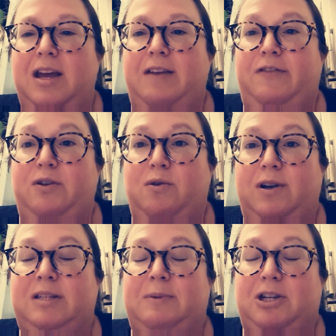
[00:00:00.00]
if you
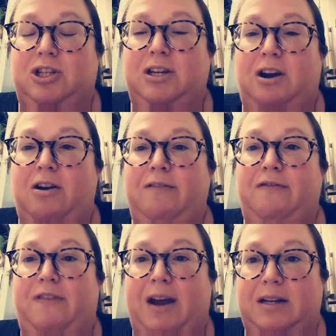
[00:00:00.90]
especially are
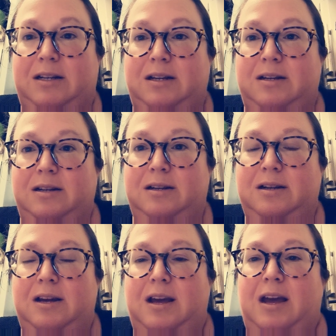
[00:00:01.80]
infected